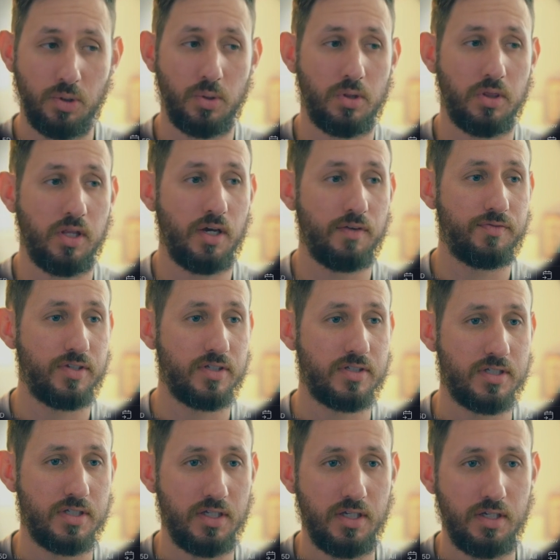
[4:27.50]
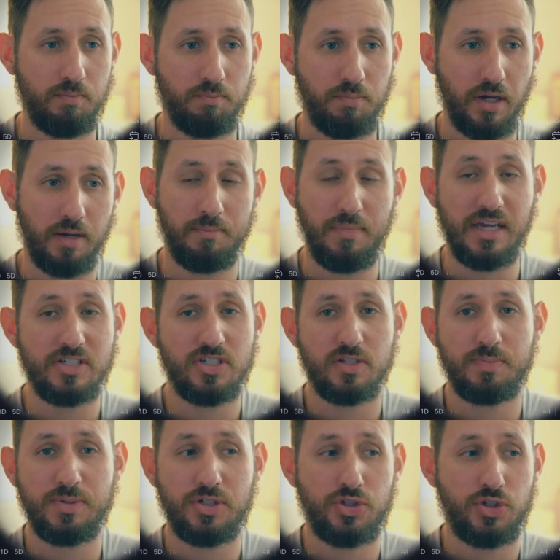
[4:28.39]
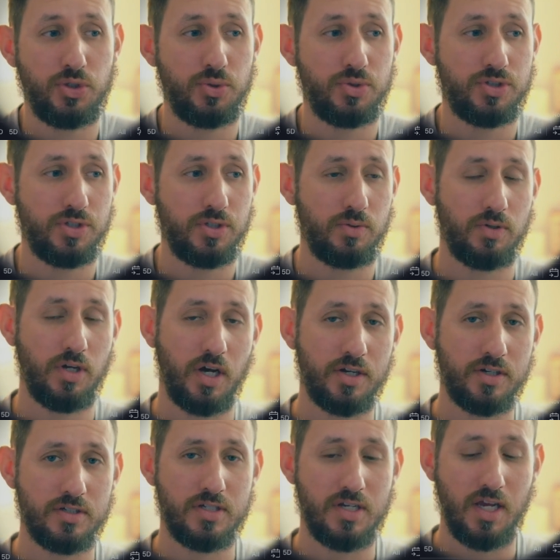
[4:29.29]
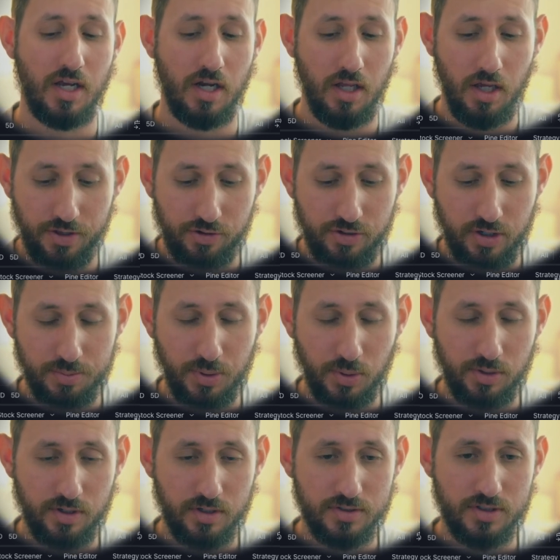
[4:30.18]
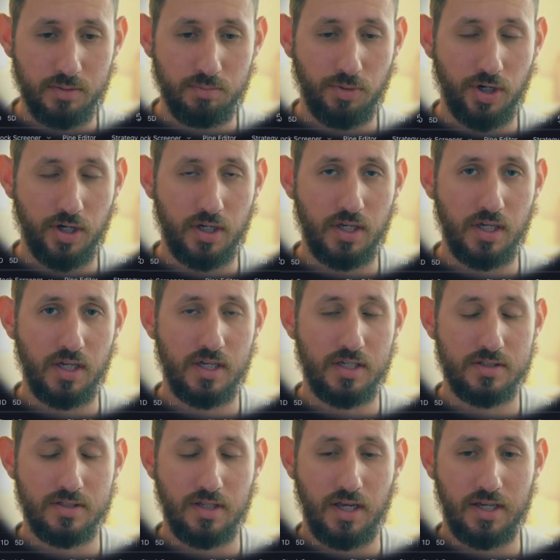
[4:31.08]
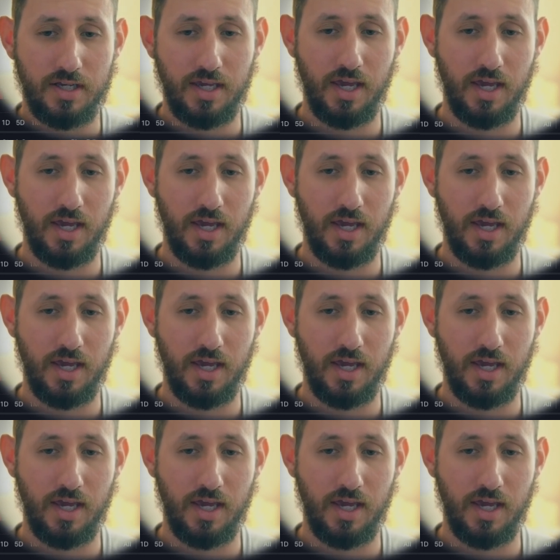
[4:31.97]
we would love to see, but it may just be too soon. Understand the cryptocurrency market is like